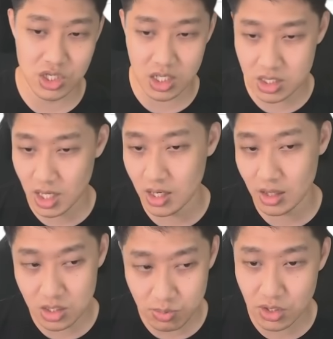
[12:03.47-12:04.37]
just getting
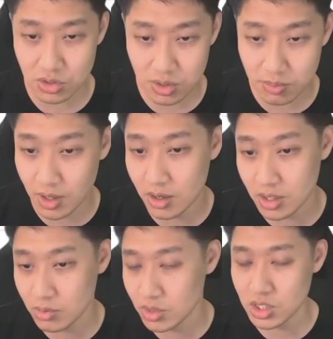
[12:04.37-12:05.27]
the specialty
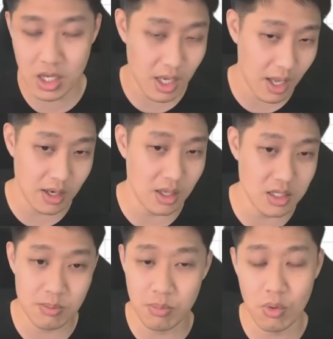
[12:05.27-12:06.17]
priority, which again
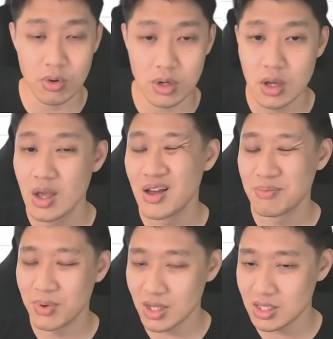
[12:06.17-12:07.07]
is important,
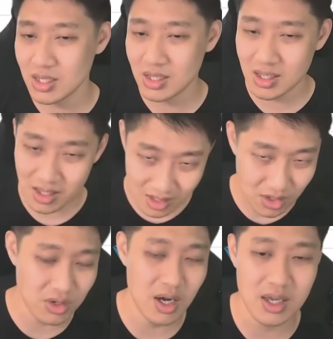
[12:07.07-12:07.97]
but
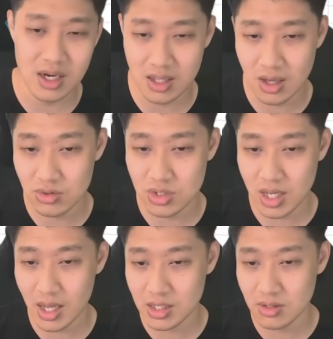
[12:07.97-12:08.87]
you're not getting the other
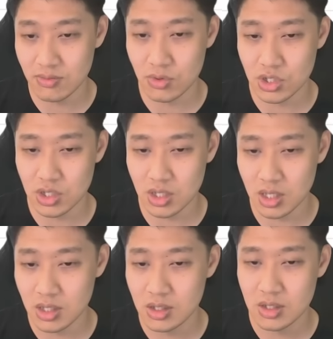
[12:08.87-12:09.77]
stats,
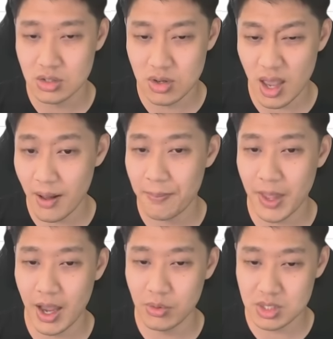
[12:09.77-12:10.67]
unfortunately. So yeah,
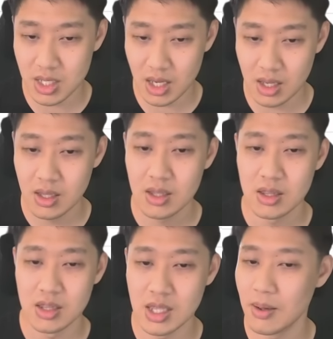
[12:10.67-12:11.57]
I would say
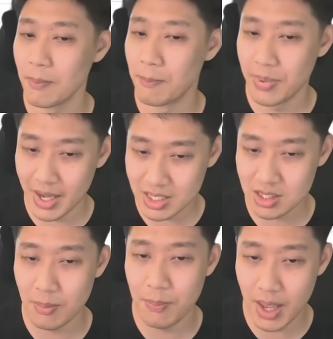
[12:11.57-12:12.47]
the best
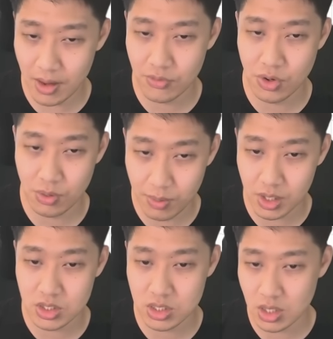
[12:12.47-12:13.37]
bang for your
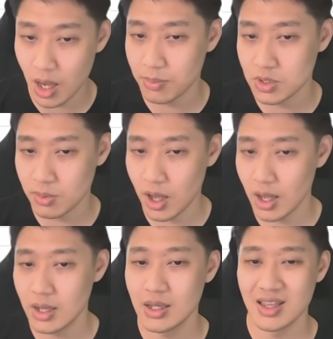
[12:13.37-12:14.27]
buck stop
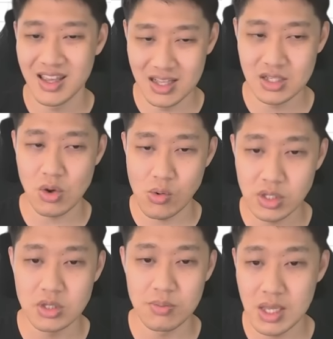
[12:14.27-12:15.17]
spot is going
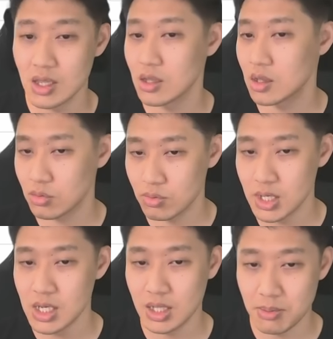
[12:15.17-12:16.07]
to be
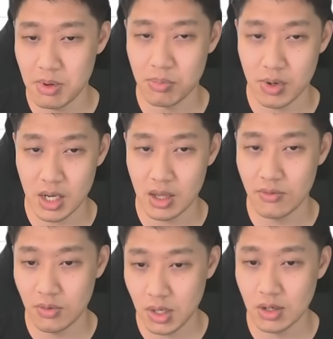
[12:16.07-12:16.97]
3 limit break if
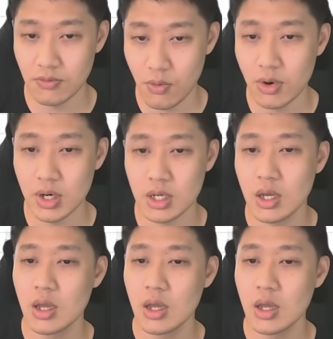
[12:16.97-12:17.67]
you can afford it.